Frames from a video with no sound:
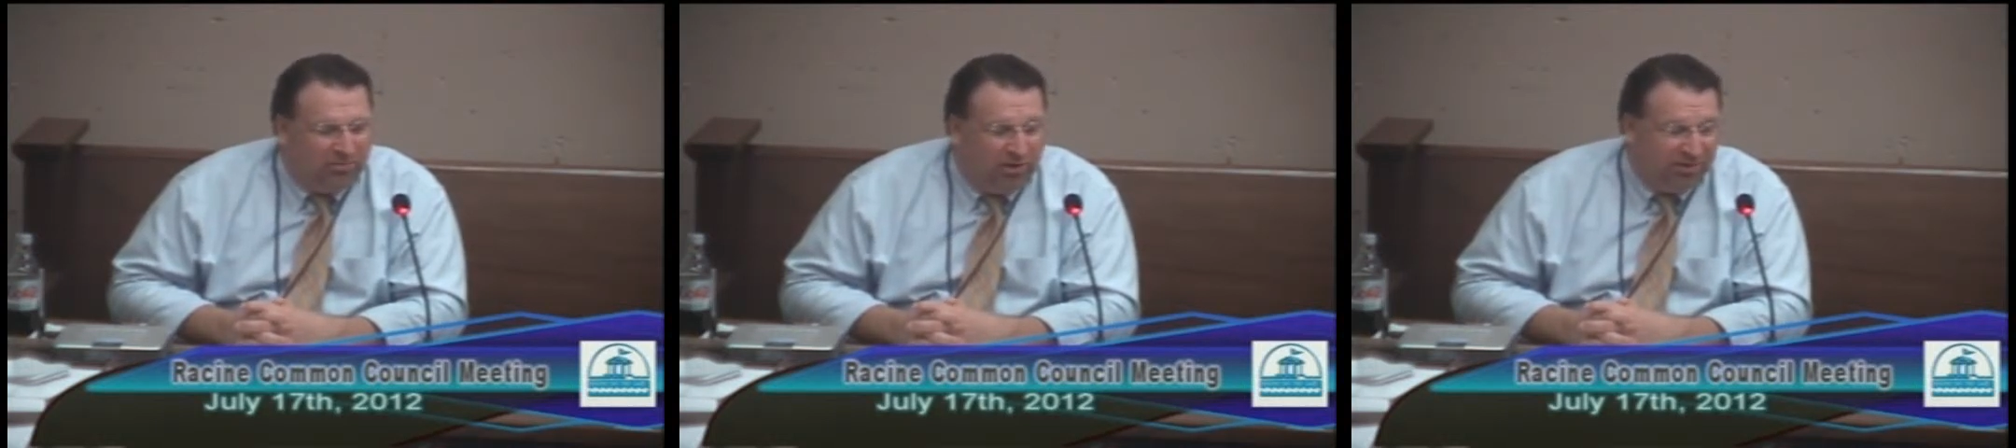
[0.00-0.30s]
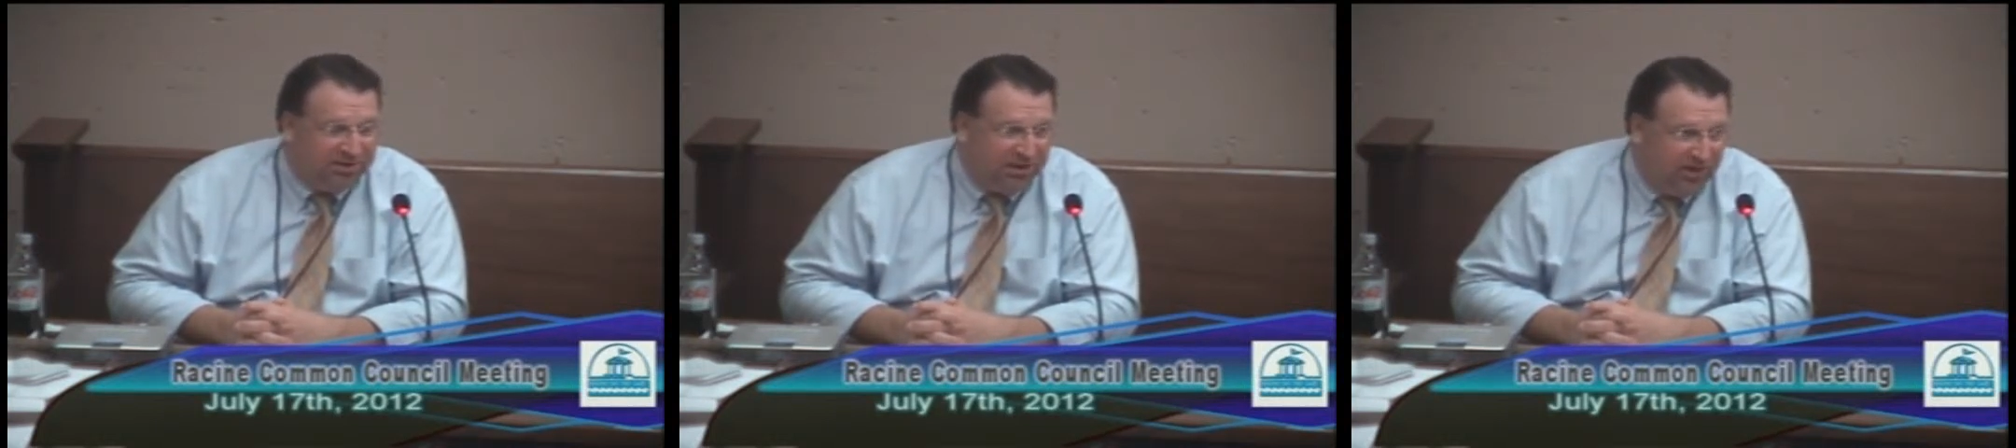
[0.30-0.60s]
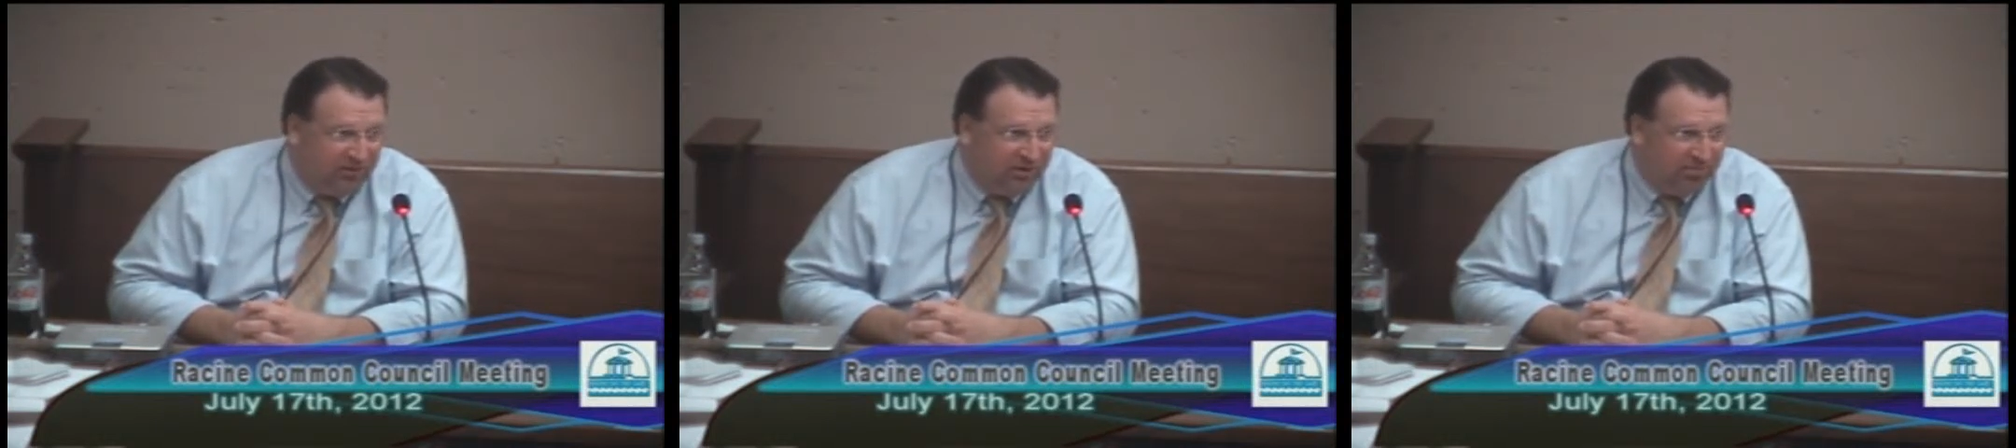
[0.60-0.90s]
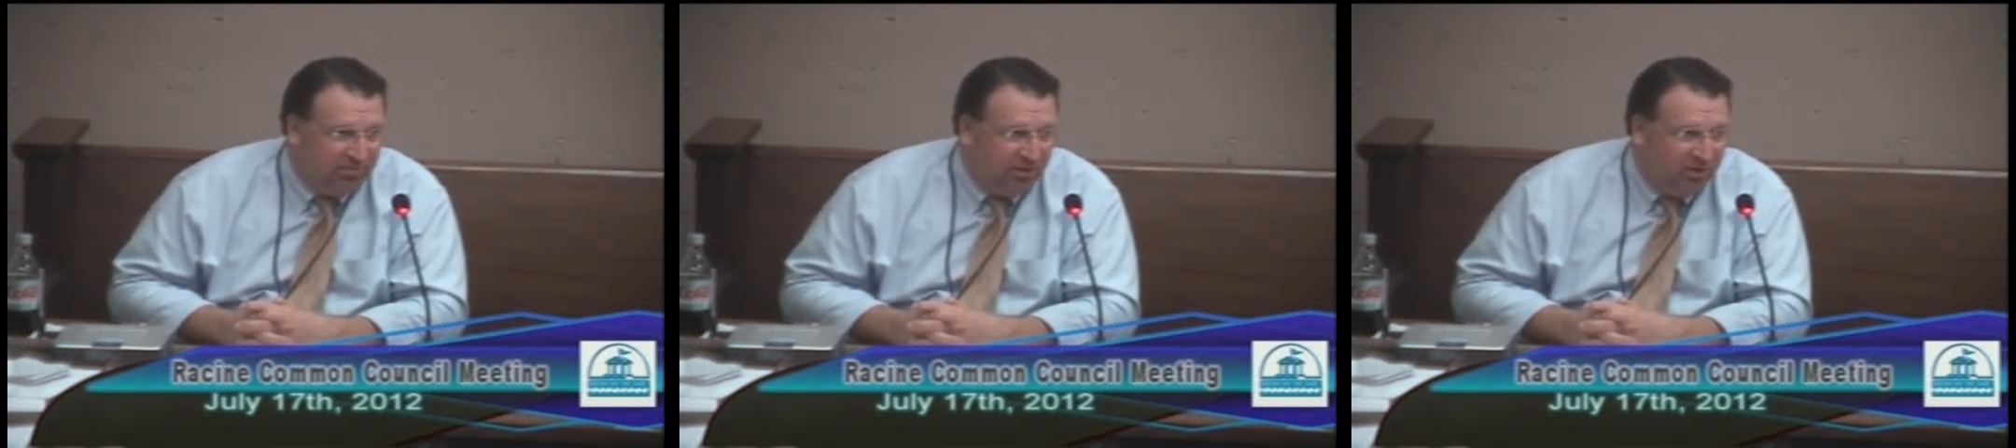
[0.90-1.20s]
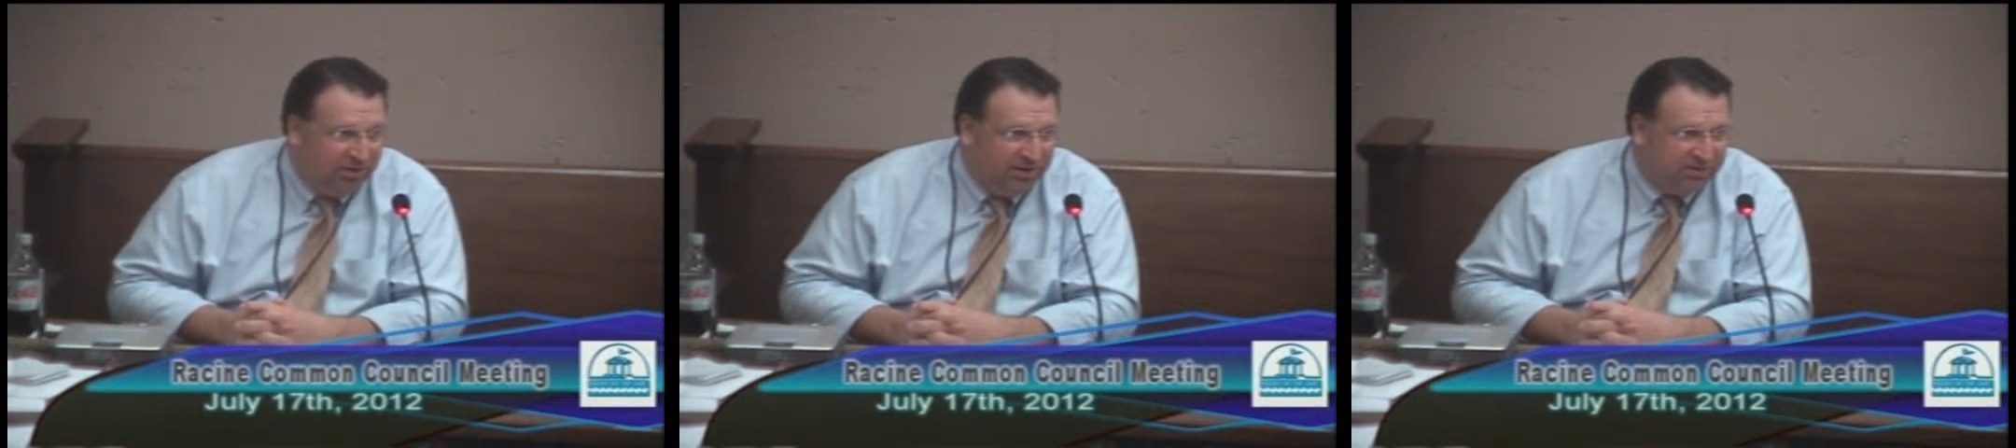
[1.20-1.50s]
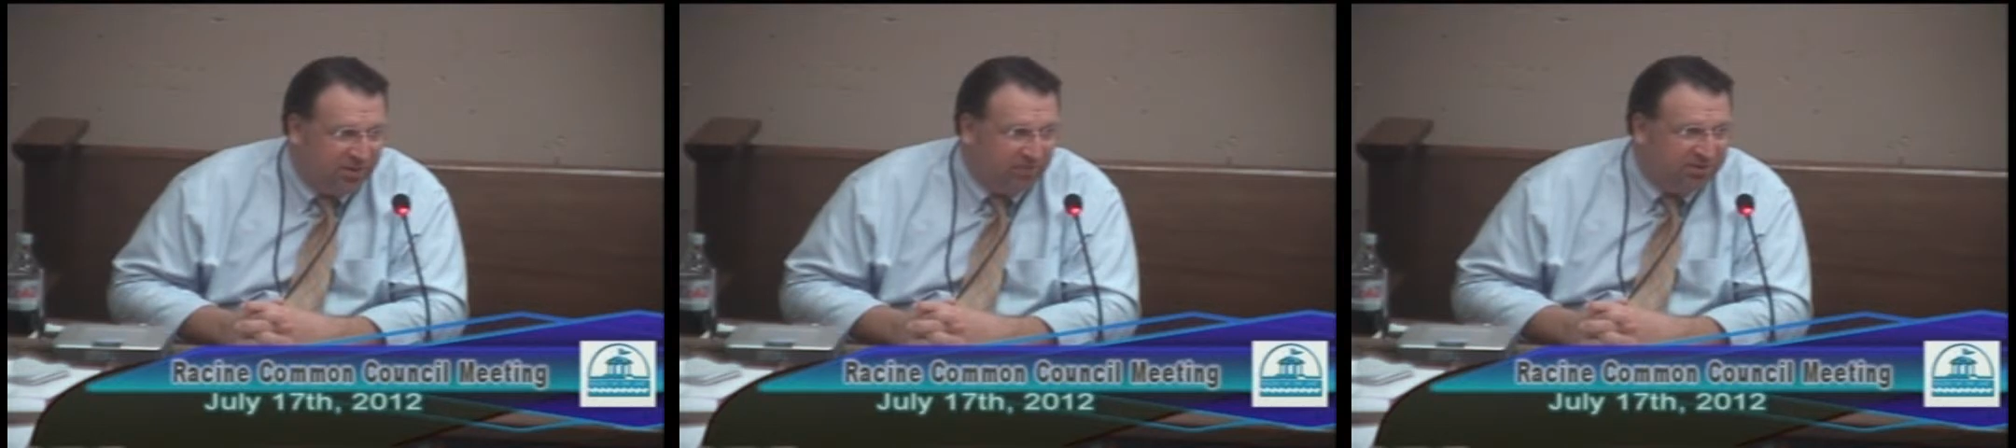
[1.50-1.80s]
public safety employees some